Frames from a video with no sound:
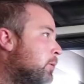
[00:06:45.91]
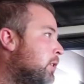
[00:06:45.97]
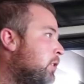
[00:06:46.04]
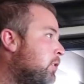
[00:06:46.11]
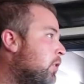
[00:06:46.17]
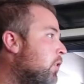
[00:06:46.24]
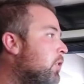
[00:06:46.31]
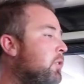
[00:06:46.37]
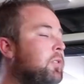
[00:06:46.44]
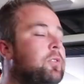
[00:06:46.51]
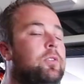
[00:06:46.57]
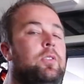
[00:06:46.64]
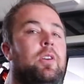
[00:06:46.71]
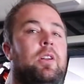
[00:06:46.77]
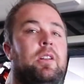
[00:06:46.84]
We're not
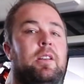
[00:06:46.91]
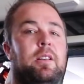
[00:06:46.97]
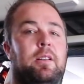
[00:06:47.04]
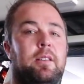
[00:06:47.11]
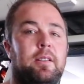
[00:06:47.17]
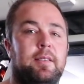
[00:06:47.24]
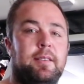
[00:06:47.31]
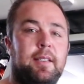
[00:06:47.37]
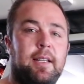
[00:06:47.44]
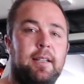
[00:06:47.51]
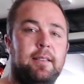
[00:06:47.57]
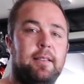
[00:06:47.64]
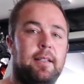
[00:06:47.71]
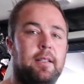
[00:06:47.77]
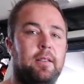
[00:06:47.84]
going to
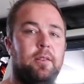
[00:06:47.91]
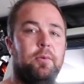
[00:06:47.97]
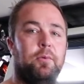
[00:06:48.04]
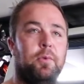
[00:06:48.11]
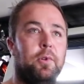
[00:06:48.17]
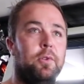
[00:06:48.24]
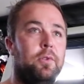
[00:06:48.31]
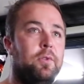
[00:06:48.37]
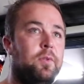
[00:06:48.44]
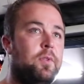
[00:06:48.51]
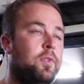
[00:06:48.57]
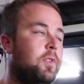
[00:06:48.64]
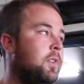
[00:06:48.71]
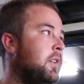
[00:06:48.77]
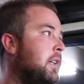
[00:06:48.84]
sound deaden the roof.
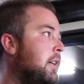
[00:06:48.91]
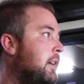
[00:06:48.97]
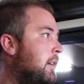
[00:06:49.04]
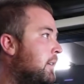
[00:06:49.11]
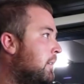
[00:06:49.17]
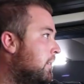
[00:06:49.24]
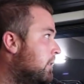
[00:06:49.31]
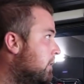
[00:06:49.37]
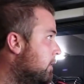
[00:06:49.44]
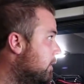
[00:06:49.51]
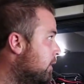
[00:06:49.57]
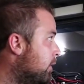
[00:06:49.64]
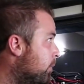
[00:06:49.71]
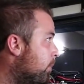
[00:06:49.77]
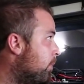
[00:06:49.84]

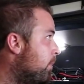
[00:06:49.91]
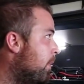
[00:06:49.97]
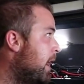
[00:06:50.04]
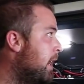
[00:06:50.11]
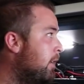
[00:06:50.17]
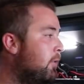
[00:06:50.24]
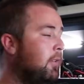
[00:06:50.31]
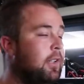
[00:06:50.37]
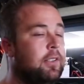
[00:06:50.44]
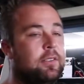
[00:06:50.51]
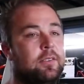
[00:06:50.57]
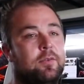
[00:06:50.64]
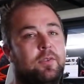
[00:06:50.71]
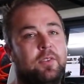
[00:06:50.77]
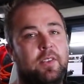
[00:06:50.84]
The main
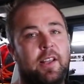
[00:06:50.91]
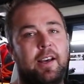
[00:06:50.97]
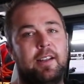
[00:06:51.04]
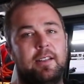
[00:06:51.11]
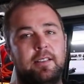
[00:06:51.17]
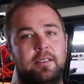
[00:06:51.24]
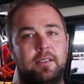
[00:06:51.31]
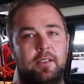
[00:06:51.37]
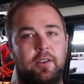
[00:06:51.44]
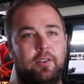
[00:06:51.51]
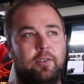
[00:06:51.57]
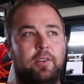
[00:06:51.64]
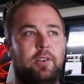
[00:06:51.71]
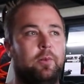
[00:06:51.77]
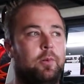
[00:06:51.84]
reason for that is I
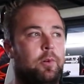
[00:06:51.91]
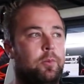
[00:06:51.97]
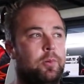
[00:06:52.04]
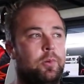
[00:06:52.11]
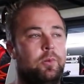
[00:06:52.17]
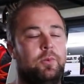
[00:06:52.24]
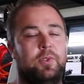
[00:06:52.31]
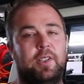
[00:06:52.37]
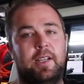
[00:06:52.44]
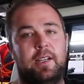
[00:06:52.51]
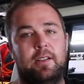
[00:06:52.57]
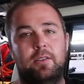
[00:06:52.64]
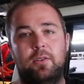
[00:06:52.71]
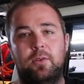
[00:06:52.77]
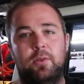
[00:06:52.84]
don't really want to pull
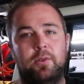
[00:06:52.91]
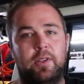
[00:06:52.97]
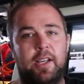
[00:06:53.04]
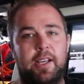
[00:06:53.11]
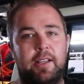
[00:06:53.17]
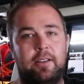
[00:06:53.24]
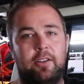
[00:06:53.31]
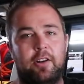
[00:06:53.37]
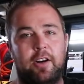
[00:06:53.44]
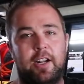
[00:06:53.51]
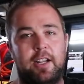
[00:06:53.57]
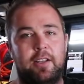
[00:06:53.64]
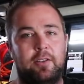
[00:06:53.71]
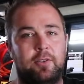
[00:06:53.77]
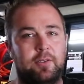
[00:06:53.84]
down all the
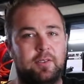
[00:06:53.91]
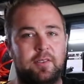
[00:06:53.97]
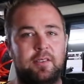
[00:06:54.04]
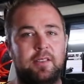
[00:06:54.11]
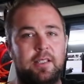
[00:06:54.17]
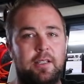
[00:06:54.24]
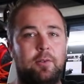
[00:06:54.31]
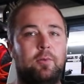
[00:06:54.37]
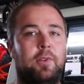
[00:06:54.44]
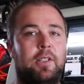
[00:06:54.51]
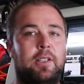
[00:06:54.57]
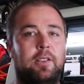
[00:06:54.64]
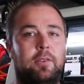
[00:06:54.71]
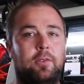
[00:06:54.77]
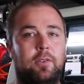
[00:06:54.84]
headlining because it's in
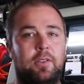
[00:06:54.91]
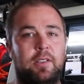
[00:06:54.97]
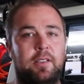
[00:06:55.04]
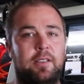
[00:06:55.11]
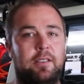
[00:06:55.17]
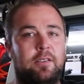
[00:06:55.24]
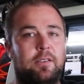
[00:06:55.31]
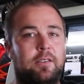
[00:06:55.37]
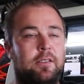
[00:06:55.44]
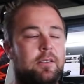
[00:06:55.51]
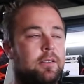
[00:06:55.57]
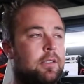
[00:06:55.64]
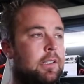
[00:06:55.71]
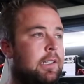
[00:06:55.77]
really good condition.